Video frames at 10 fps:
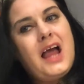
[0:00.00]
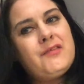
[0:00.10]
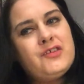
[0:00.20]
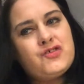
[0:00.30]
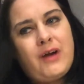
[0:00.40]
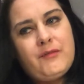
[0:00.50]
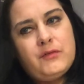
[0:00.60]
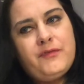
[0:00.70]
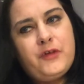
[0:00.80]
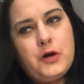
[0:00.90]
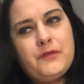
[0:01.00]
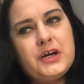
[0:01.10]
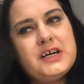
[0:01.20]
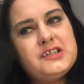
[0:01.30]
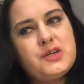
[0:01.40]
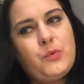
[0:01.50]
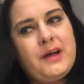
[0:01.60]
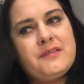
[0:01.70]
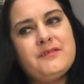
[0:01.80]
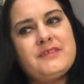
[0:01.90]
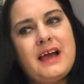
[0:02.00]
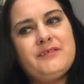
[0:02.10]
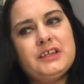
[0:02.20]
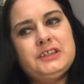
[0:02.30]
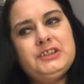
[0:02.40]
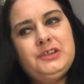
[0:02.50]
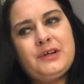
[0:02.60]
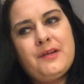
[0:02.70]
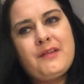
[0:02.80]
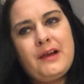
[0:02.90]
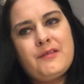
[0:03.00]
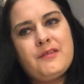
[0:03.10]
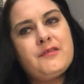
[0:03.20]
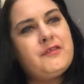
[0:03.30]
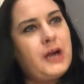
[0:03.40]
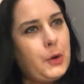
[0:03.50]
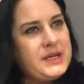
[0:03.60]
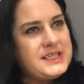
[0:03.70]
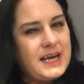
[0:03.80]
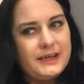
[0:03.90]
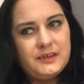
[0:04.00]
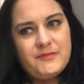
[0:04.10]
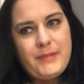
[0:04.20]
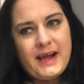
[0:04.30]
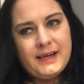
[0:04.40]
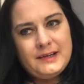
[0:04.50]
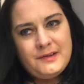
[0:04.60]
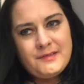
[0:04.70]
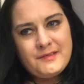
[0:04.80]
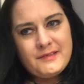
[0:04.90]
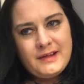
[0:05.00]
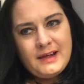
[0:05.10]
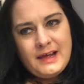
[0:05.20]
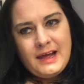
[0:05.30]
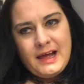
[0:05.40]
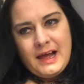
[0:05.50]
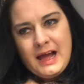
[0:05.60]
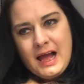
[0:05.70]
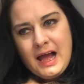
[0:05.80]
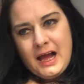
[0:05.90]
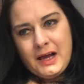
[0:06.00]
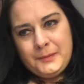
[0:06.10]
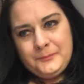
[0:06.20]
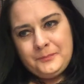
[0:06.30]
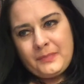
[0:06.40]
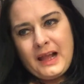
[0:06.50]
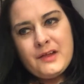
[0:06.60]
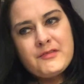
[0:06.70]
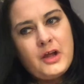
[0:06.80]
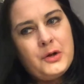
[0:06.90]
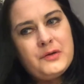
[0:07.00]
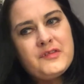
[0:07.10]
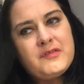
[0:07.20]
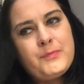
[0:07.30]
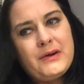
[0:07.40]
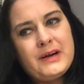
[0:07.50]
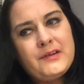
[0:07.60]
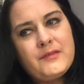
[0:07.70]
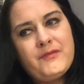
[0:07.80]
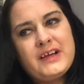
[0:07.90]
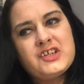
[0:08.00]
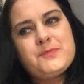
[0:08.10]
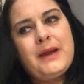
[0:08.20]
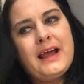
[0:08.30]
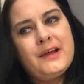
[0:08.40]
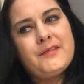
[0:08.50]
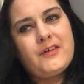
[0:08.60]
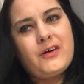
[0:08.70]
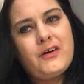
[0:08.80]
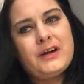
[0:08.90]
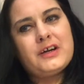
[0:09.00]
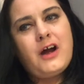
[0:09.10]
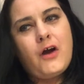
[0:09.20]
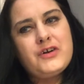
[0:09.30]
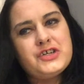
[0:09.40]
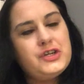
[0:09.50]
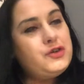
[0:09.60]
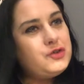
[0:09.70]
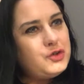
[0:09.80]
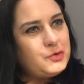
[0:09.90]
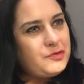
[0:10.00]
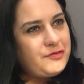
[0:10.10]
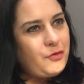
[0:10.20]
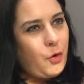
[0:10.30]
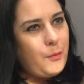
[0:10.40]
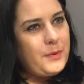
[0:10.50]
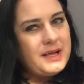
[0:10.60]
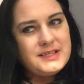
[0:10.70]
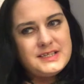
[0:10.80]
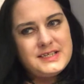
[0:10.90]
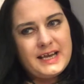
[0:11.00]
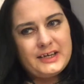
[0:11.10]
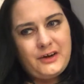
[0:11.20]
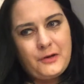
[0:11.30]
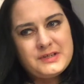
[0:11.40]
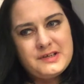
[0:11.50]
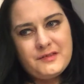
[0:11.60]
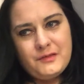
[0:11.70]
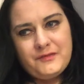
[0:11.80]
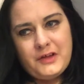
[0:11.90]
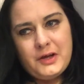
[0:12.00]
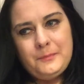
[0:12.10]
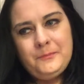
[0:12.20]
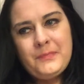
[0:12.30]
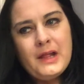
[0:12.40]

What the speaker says: As you travel further into the west of Devon, you can sense a slowing down of pace, as though the spirits of each place are encouraging you to stop and to take notice of them.